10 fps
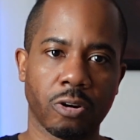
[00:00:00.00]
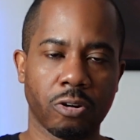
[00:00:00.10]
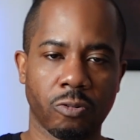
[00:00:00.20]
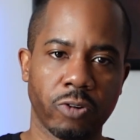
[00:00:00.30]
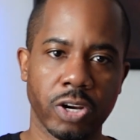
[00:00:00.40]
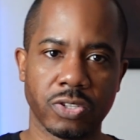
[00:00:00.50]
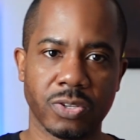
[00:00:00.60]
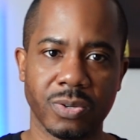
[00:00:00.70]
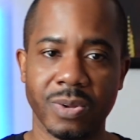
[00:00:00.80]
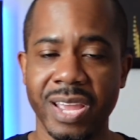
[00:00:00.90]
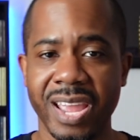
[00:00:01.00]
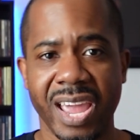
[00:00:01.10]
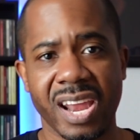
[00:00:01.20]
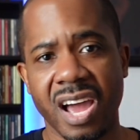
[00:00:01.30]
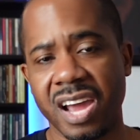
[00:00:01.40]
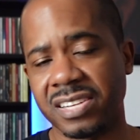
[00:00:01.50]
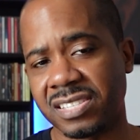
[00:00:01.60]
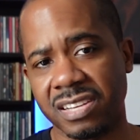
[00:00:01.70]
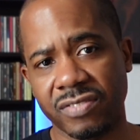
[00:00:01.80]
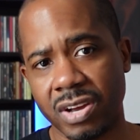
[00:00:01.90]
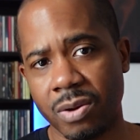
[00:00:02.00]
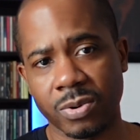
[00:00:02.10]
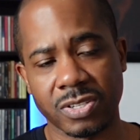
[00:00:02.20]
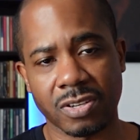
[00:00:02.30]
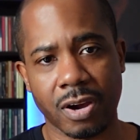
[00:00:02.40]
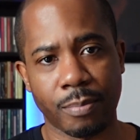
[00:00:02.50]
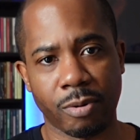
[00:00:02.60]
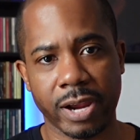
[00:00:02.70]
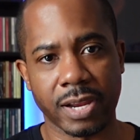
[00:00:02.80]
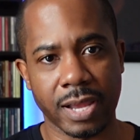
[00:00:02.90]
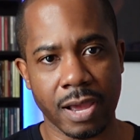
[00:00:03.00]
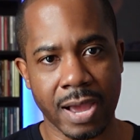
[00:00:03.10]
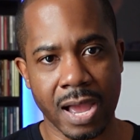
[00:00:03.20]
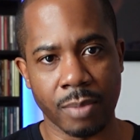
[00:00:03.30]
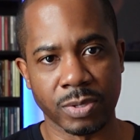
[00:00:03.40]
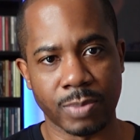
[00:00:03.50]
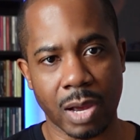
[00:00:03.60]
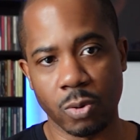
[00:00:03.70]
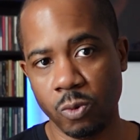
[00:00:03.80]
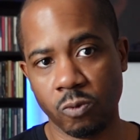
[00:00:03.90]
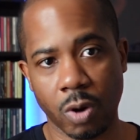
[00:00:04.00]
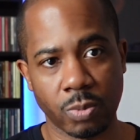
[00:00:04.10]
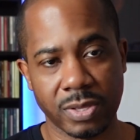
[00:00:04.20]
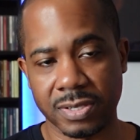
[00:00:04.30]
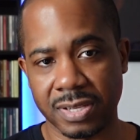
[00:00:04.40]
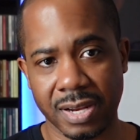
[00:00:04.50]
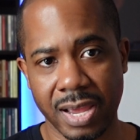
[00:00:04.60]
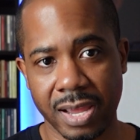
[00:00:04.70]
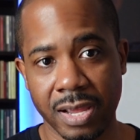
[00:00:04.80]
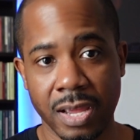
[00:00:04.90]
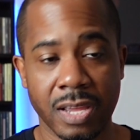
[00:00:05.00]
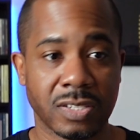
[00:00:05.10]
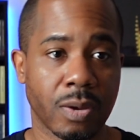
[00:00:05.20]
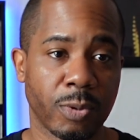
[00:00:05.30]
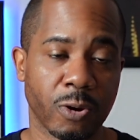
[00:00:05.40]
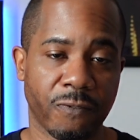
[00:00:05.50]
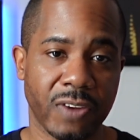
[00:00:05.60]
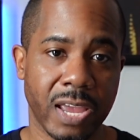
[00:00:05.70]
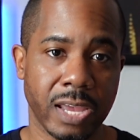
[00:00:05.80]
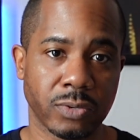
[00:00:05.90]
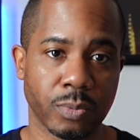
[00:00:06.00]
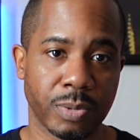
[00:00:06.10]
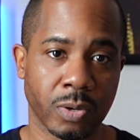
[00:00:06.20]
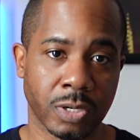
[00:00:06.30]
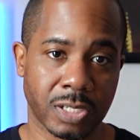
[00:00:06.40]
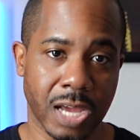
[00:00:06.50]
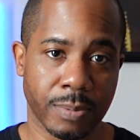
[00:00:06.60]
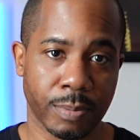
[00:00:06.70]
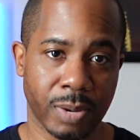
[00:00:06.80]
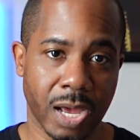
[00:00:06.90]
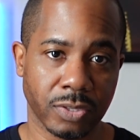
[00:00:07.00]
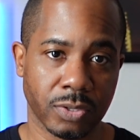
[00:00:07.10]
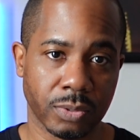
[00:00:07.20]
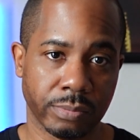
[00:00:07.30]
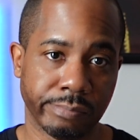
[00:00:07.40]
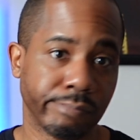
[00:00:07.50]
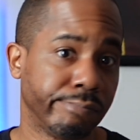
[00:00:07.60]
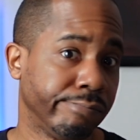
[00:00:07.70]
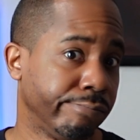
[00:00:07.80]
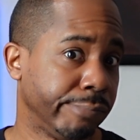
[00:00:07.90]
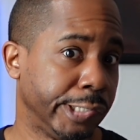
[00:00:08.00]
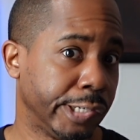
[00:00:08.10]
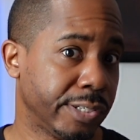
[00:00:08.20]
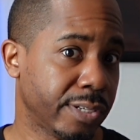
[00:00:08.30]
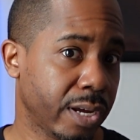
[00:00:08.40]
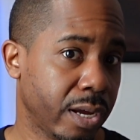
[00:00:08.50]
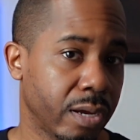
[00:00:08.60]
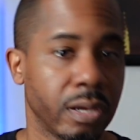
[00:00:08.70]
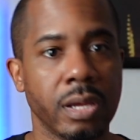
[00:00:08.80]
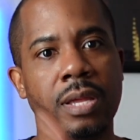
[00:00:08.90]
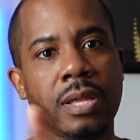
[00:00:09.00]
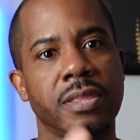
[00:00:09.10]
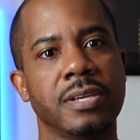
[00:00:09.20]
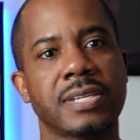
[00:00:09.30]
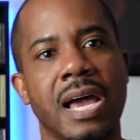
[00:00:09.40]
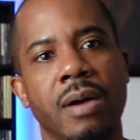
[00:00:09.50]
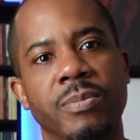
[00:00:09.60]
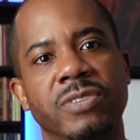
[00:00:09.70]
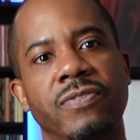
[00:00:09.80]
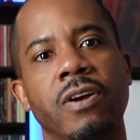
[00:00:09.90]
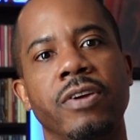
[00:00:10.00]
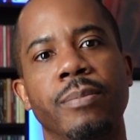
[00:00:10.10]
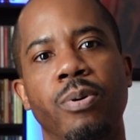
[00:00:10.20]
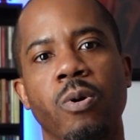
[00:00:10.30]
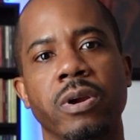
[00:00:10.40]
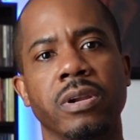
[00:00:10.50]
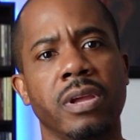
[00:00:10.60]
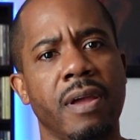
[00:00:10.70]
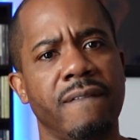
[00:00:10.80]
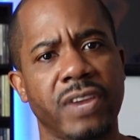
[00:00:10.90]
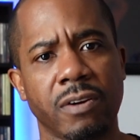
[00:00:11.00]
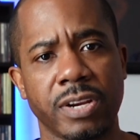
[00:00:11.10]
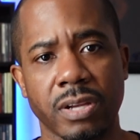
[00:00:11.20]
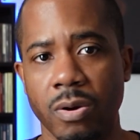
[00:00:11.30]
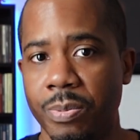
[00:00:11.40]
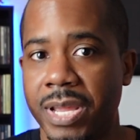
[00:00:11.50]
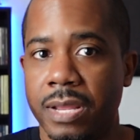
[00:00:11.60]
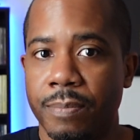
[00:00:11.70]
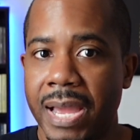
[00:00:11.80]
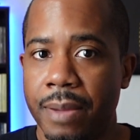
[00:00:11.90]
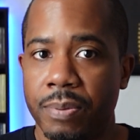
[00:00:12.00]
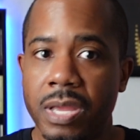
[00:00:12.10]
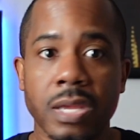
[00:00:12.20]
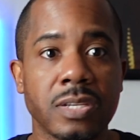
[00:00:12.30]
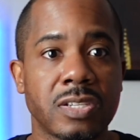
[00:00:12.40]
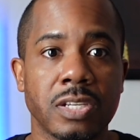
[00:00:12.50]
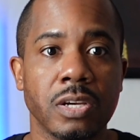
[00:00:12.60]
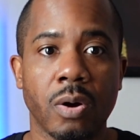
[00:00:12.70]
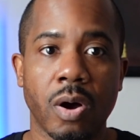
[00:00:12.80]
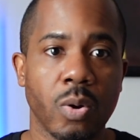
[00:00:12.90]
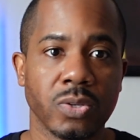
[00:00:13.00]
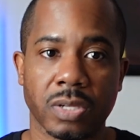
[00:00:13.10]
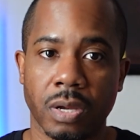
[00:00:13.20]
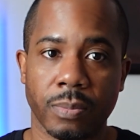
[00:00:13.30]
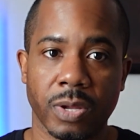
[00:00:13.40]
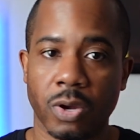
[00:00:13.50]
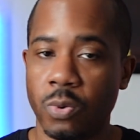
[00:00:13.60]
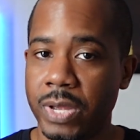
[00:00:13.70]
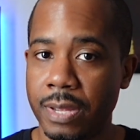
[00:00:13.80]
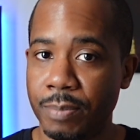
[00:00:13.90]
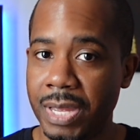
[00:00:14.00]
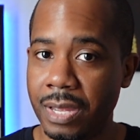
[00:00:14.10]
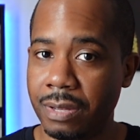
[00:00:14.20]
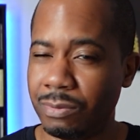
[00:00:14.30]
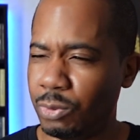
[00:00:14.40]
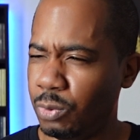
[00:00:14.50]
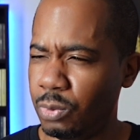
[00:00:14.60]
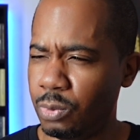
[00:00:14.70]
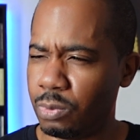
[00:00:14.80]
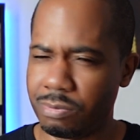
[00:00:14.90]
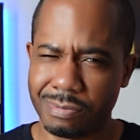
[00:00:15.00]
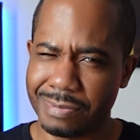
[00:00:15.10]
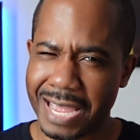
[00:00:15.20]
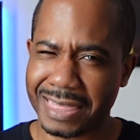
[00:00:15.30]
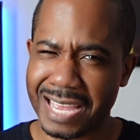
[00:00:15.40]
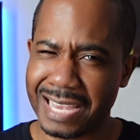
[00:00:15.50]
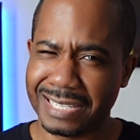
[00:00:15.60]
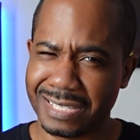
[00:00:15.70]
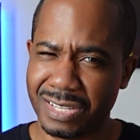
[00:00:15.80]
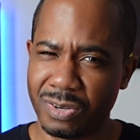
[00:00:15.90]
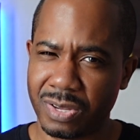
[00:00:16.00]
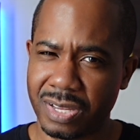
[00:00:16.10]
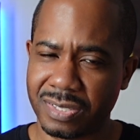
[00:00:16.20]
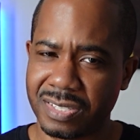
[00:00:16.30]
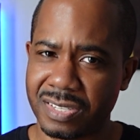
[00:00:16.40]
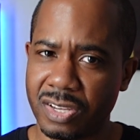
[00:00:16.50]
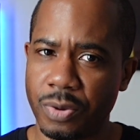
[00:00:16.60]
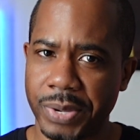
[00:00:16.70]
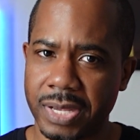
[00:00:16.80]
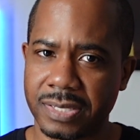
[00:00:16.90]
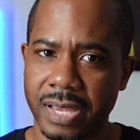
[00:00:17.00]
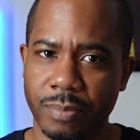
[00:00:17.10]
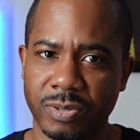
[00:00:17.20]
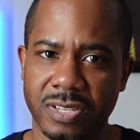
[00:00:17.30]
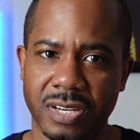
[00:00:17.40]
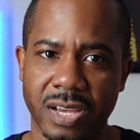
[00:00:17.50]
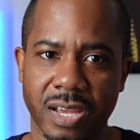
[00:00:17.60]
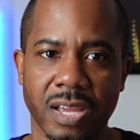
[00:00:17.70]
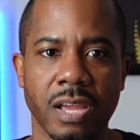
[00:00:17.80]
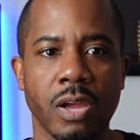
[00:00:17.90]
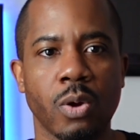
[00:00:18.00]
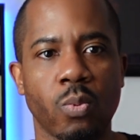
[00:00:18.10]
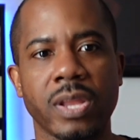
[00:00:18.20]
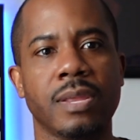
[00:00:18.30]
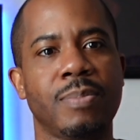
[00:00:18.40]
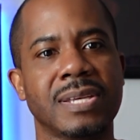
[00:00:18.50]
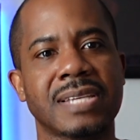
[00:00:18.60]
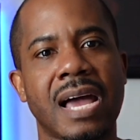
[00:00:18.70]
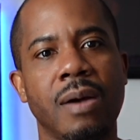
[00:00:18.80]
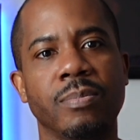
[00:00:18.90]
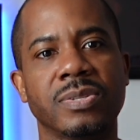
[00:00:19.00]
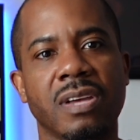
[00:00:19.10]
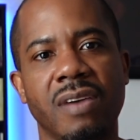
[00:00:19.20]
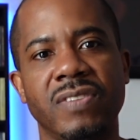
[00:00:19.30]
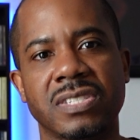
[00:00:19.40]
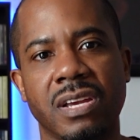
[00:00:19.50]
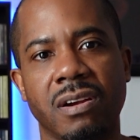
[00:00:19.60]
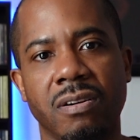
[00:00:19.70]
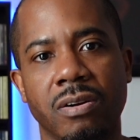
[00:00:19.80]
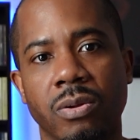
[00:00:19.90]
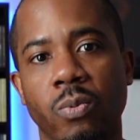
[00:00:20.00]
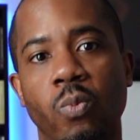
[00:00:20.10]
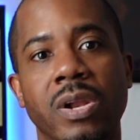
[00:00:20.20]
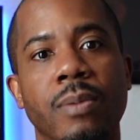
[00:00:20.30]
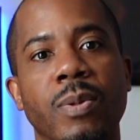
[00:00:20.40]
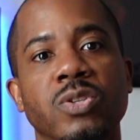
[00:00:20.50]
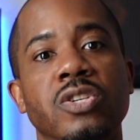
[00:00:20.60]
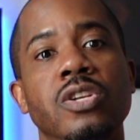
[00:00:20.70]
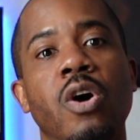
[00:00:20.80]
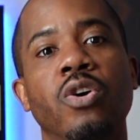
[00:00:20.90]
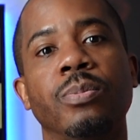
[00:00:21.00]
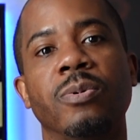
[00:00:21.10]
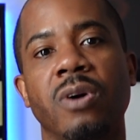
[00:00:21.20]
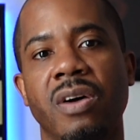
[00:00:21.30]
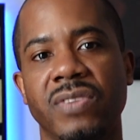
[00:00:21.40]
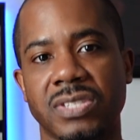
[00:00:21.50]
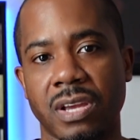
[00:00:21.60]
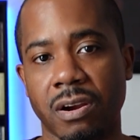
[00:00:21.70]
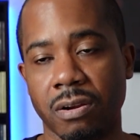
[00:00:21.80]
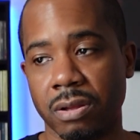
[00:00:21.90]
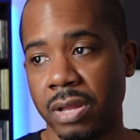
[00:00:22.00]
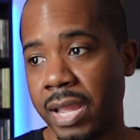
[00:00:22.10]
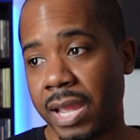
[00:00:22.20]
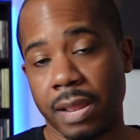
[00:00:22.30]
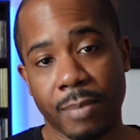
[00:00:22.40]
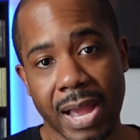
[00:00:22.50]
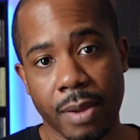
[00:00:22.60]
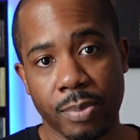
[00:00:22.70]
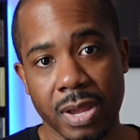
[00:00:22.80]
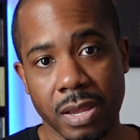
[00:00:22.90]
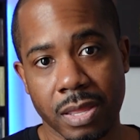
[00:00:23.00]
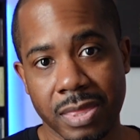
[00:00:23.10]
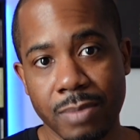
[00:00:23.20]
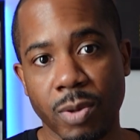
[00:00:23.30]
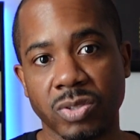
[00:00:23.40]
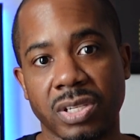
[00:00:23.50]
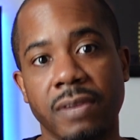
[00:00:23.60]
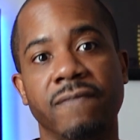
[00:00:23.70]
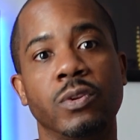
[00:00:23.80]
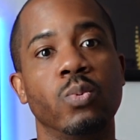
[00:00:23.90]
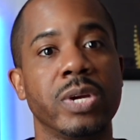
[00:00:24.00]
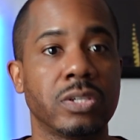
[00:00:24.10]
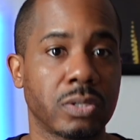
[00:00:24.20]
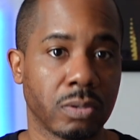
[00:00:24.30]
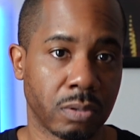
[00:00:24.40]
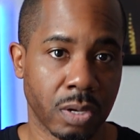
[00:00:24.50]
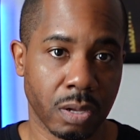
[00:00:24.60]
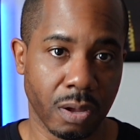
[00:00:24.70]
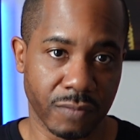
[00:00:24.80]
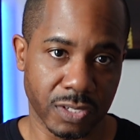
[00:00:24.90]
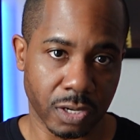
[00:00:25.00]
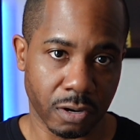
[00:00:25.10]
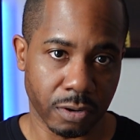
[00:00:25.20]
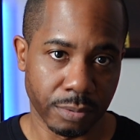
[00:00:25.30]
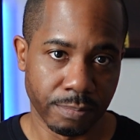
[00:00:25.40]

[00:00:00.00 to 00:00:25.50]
her career to. And honestly, if y'all want to start breaking down albums about who wrote this and that, some of your faves would be on the chopping block too. Just saying. This album is very important, very dope, and in my opinion, still holds up. Queen Bee, woo, that thing still hits and still being sampled today. One of the best albums of its era, one of the most notable of its era, and in my opinion, the most influential of its era.